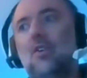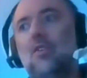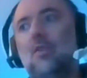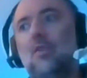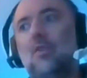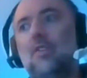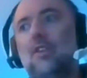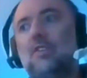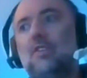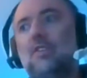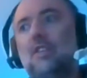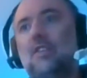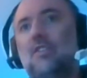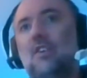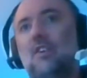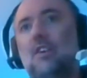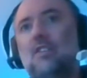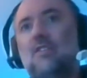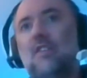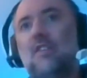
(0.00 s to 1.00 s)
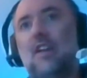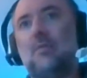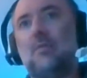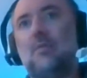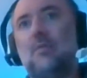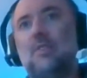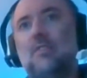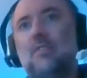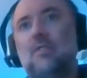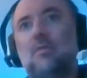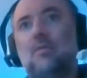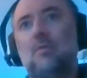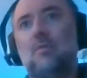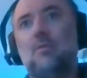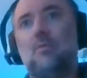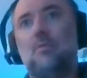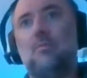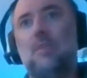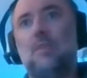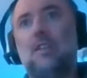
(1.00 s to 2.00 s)
These kinds of elements
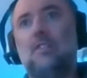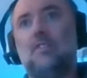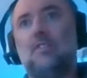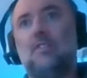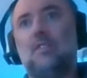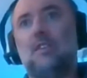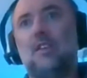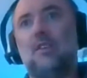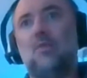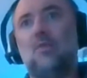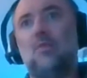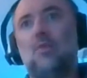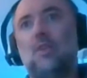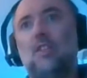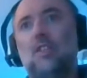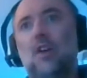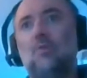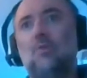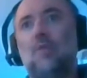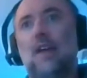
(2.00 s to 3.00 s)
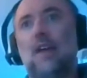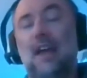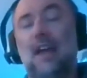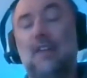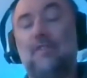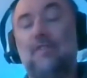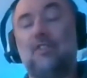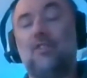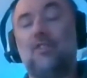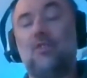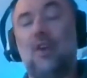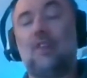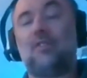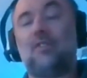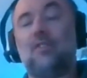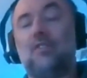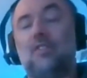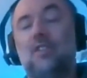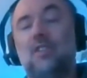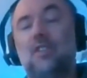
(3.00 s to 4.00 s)
means that we don't have to
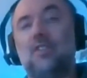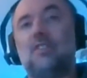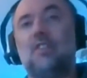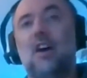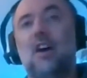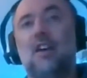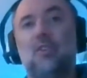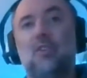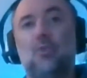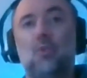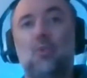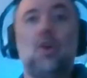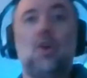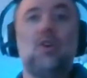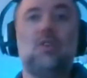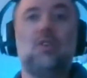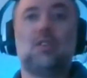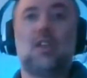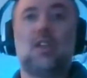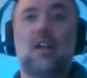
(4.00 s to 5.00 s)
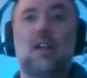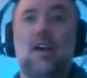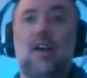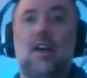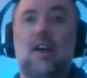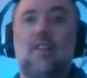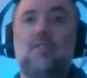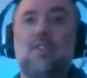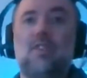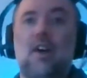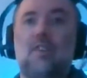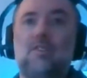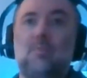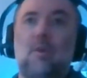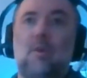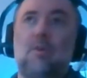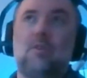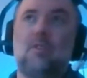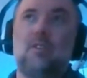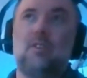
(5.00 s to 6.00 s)
travel to the other side of the world. Like I've
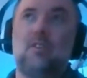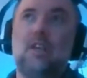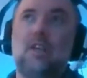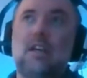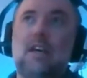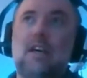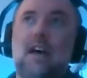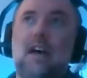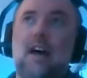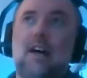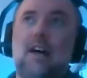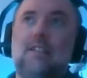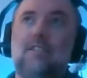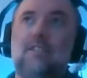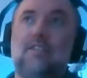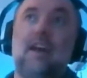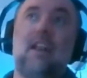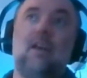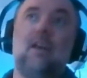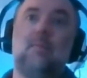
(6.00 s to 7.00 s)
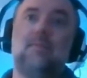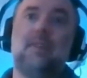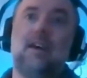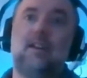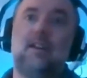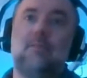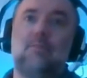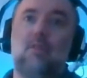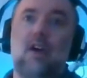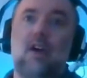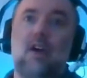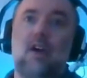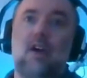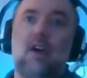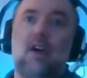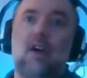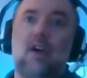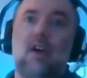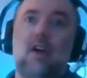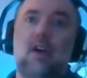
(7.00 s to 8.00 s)
spoken at Develop down in
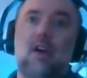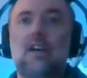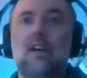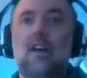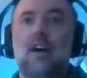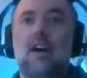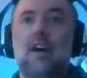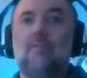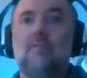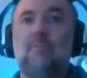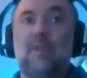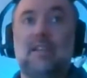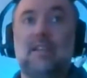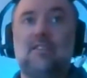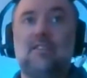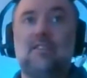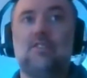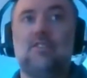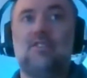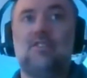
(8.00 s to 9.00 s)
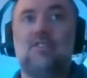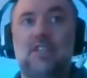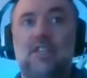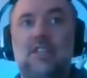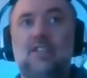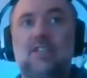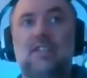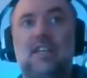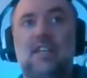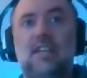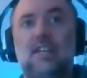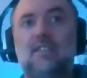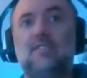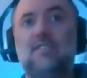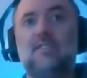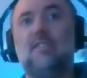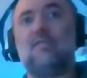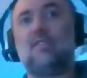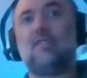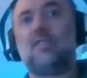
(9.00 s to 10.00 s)
Brighton. I've been to GDC in
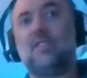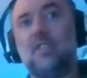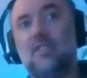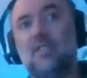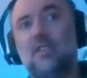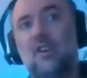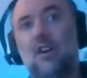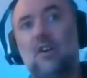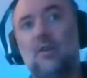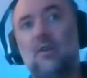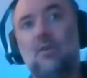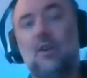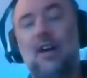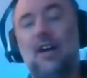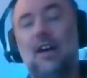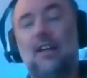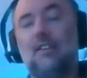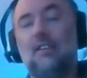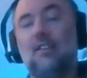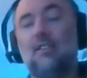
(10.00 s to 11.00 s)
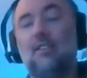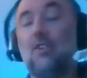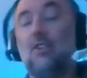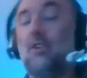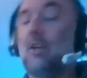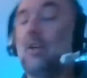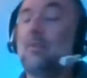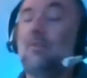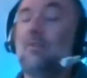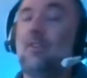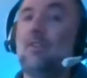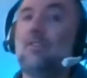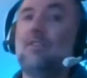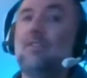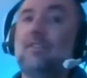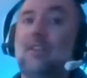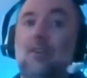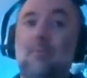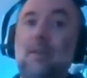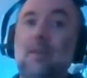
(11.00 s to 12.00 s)
San Francisco, and don't get me
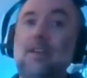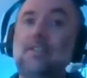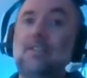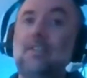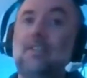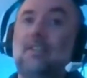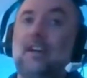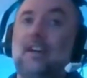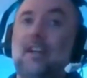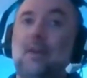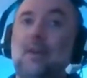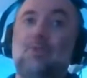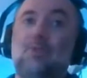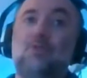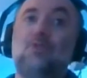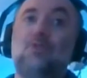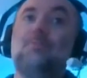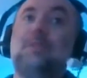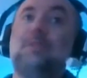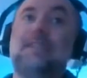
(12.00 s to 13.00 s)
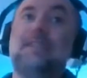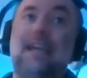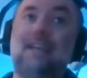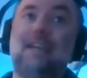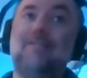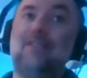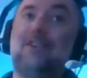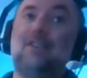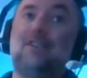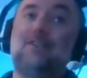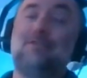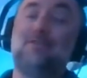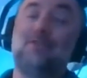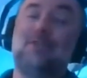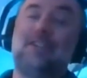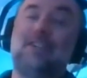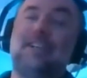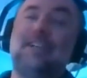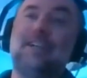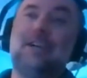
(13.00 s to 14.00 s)
wrong, they're amazing, and I would do them again if I could afford it.